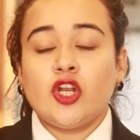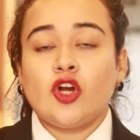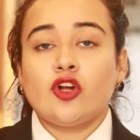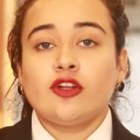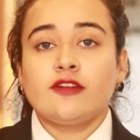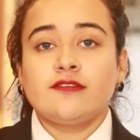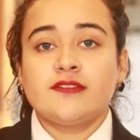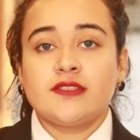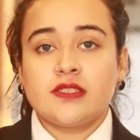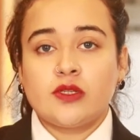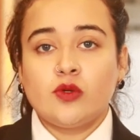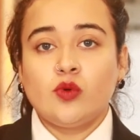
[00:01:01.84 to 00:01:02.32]
a
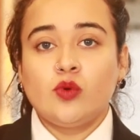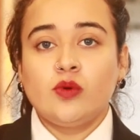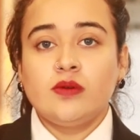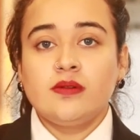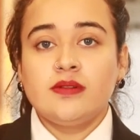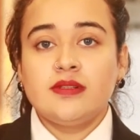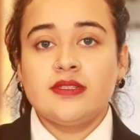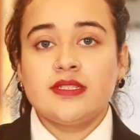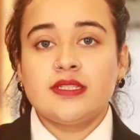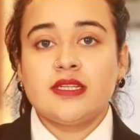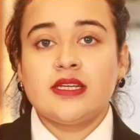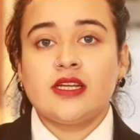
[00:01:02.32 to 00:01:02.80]
lot of
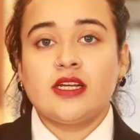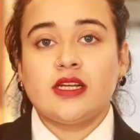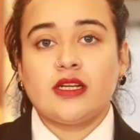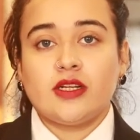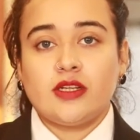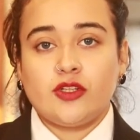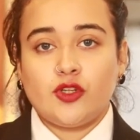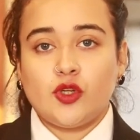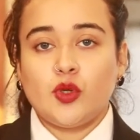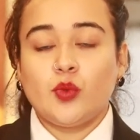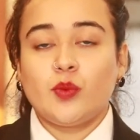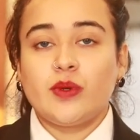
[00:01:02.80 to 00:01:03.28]
schools,
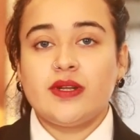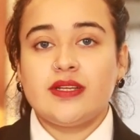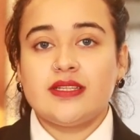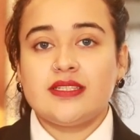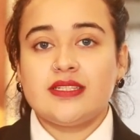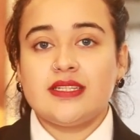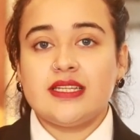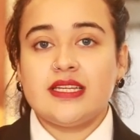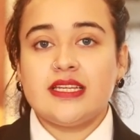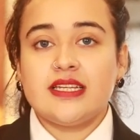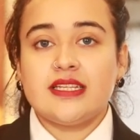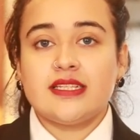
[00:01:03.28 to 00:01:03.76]

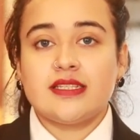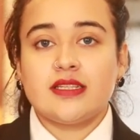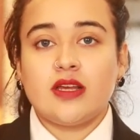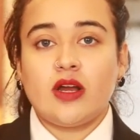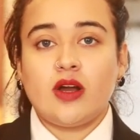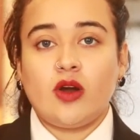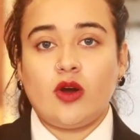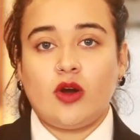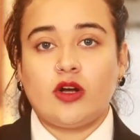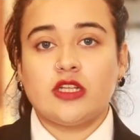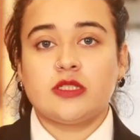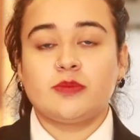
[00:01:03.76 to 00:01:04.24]
universities,
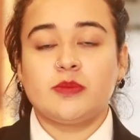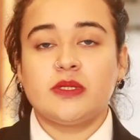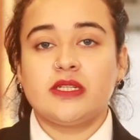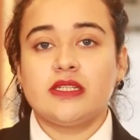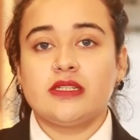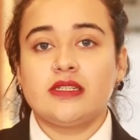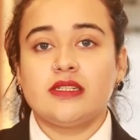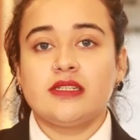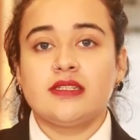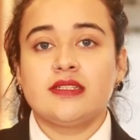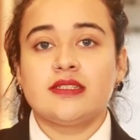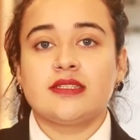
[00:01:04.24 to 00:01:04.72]

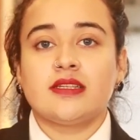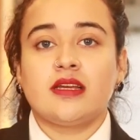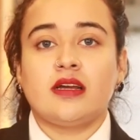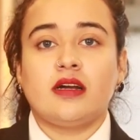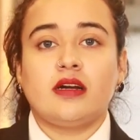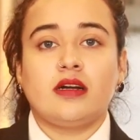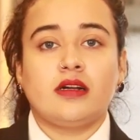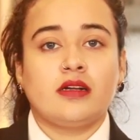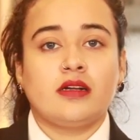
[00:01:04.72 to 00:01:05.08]
hospitals,